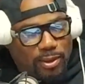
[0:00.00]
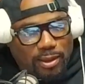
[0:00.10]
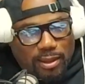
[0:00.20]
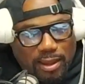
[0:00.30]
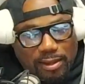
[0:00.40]

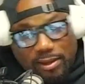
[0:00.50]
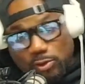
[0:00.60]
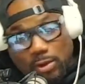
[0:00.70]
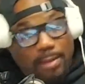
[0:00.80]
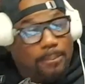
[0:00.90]
And then
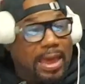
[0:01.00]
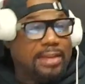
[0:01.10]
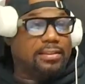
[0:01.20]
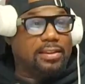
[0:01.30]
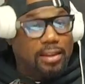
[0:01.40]
you had
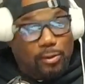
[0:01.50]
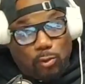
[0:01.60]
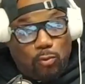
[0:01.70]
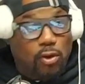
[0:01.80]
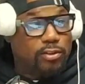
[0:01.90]
back to Nick
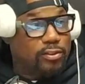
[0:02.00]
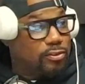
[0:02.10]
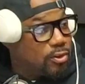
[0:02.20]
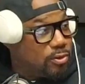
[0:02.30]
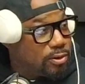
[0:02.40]
who wanted to
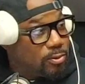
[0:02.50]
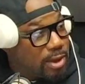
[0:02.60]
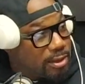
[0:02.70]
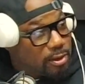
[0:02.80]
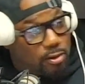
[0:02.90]
score, who
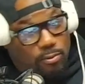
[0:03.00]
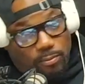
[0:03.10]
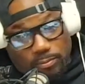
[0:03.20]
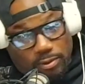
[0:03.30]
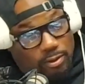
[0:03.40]
had
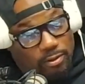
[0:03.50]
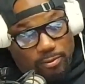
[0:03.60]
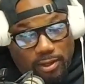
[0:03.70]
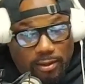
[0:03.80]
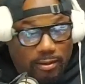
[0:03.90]
long,
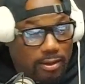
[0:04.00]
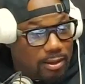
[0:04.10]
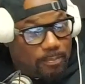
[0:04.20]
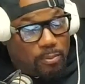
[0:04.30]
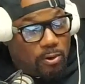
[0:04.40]
Nick
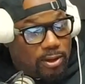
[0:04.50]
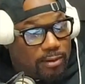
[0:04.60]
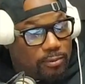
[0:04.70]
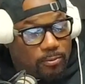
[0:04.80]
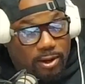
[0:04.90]
broke
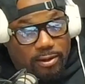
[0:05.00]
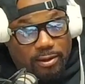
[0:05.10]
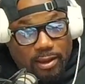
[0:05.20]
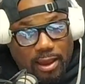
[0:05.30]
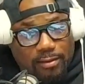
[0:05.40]
every record
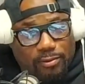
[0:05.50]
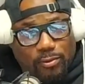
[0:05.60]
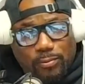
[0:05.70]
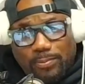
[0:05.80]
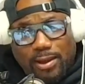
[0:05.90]
in high
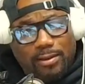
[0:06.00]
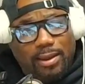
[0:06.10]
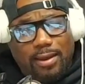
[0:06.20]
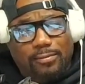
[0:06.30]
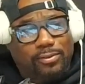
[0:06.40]
school, probably
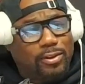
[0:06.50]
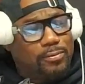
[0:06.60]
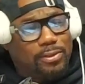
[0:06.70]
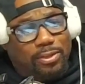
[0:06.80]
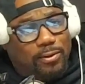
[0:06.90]
averaged
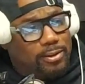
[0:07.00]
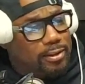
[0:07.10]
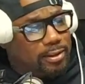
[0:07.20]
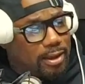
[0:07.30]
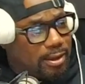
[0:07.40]
over 30
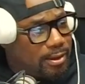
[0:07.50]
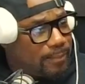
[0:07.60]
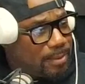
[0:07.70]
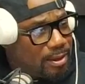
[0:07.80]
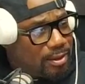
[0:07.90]
a game.
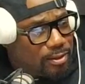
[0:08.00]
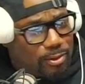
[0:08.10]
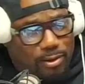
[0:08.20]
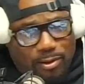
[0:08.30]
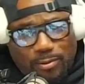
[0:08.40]

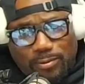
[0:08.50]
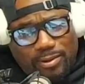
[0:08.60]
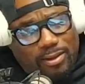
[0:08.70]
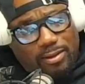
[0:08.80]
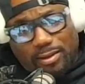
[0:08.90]

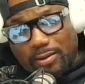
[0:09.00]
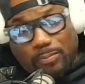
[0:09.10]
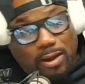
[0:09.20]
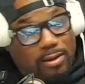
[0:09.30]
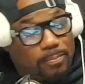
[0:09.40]
He
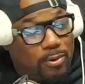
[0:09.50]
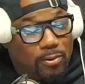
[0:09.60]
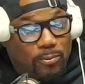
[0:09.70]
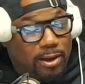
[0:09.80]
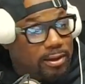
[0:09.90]
probably
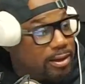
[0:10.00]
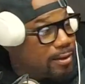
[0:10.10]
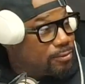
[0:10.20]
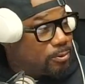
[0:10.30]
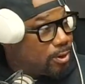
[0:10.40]
broke record
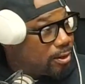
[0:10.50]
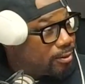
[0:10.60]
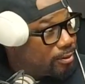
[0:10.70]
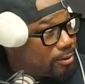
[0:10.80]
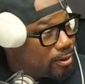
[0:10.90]
after
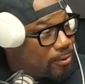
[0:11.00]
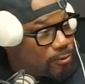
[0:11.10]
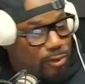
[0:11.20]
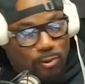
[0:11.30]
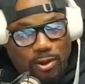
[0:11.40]
record,
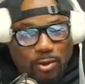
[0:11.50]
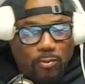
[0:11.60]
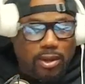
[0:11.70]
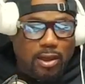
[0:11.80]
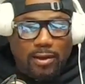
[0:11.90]
So
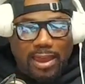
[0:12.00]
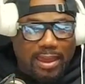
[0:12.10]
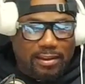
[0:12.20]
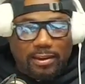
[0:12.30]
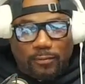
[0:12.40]
we all
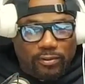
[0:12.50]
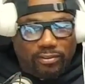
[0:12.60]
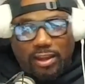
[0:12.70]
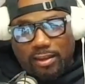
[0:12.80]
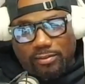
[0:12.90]
had different
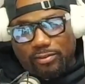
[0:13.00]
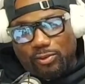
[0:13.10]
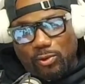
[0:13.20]
stages.